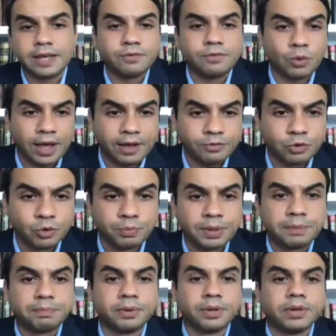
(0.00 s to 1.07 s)
If you have two
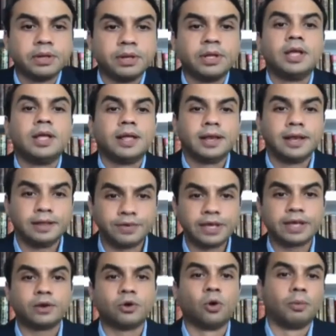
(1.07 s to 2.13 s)
people living
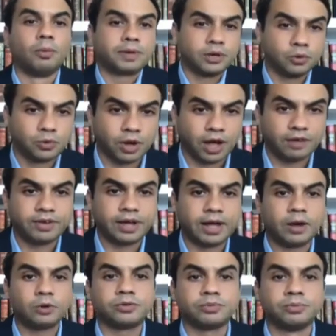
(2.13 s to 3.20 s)
at home, can you carve
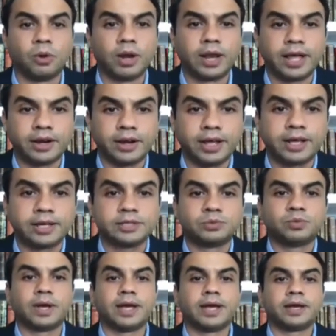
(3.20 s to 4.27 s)
out small areas
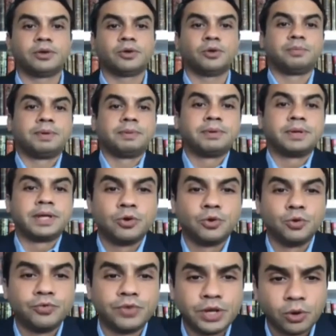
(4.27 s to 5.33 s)
where people can
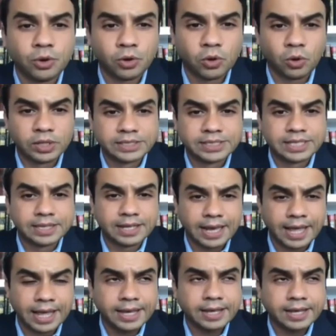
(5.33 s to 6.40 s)
do video calls and the
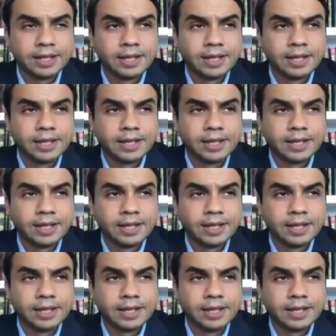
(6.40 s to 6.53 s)
like?